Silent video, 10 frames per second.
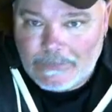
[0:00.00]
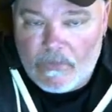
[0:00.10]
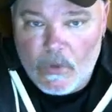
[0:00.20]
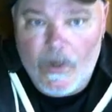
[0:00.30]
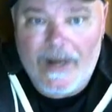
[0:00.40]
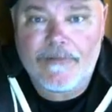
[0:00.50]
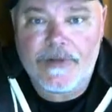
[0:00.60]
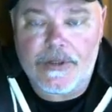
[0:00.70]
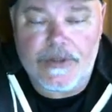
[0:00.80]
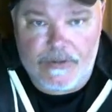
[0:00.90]
whatever
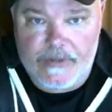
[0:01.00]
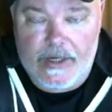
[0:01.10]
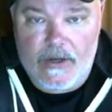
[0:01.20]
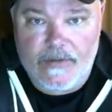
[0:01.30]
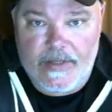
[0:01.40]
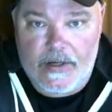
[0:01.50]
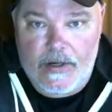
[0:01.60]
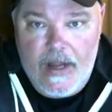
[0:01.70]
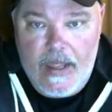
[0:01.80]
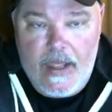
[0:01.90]
you're doing out
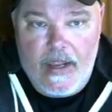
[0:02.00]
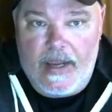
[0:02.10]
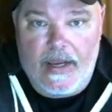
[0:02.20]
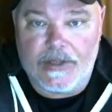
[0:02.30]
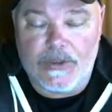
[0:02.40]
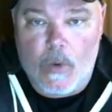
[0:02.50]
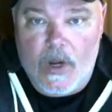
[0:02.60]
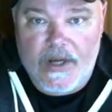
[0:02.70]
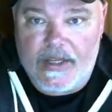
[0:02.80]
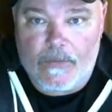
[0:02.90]
there, and you
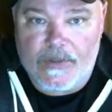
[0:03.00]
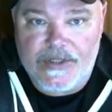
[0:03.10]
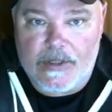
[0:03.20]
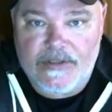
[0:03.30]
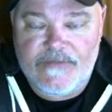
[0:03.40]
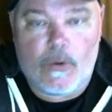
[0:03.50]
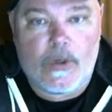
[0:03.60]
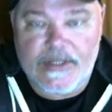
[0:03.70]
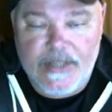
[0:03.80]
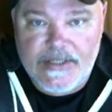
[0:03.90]
want to get results
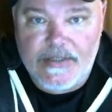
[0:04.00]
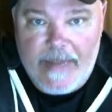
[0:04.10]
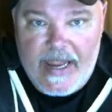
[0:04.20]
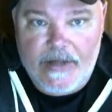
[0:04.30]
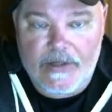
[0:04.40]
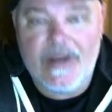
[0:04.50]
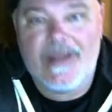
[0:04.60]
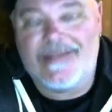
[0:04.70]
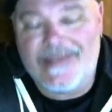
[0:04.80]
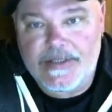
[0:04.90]
for it, doesn't matter.
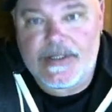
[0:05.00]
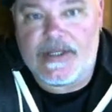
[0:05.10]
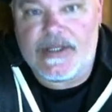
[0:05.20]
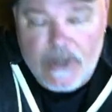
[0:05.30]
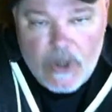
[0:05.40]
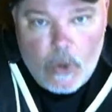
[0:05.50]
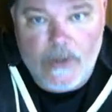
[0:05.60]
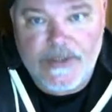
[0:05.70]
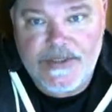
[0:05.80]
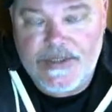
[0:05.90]
This is the
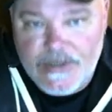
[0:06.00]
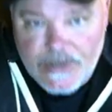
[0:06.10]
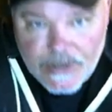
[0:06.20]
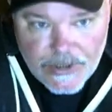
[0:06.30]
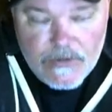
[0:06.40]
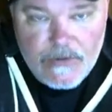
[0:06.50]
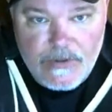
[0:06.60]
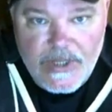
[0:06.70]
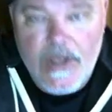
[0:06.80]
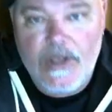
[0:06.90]
course to
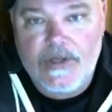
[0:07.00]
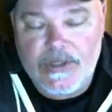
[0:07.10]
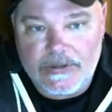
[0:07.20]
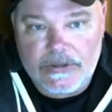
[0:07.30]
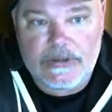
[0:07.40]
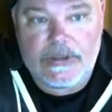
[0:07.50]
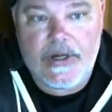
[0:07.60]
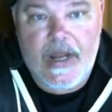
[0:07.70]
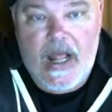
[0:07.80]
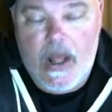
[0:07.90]
use to
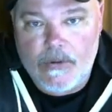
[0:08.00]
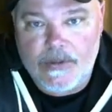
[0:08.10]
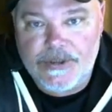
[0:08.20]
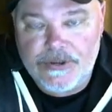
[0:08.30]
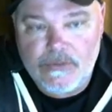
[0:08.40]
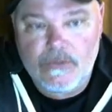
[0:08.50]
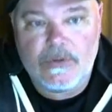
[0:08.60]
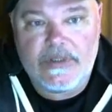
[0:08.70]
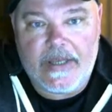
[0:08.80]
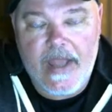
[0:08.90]
learn how to
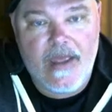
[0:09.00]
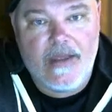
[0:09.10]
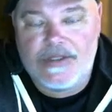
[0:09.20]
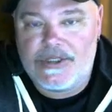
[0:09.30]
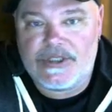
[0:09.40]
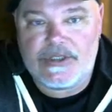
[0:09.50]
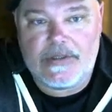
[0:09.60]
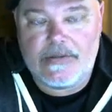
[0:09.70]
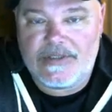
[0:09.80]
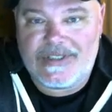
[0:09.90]
truly just
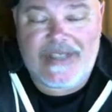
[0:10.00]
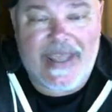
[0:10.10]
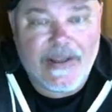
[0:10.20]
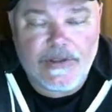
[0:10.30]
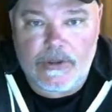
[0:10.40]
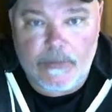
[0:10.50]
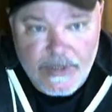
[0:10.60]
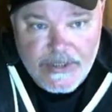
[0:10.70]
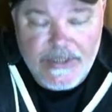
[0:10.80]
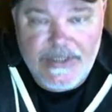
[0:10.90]
scale your
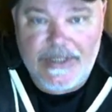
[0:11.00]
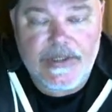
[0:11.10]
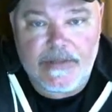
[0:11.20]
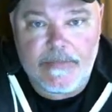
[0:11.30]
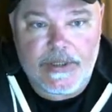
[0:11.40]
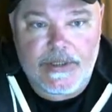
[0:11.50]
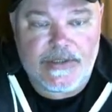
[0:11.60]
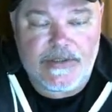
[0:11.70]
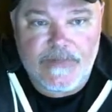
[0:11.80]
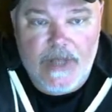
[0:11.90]
business into the
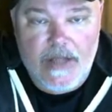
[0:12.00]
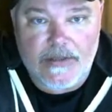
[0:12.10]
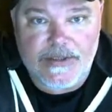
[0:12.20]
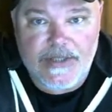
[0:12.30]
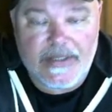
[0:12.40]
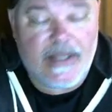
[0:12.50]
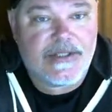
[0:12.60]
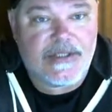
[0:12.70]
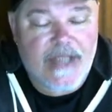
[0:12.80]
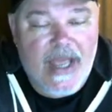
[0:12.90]
millions of dollars. And that's
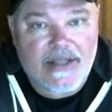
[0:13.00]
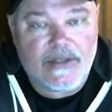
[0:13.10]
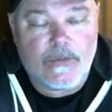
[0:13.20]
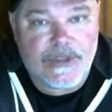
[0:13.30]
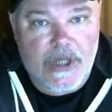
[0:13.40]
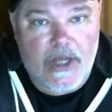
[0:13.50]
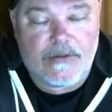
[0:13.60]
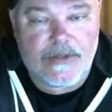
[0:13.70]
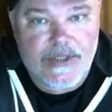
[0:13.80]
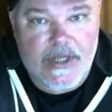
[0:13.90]
exactly what John
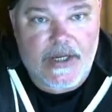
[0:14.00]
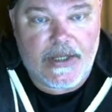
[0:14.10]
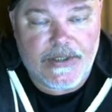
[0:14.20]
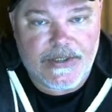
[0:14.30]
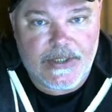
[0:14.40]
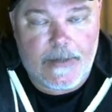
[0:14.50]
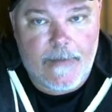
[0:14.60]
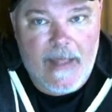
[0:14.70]
Crestani has done.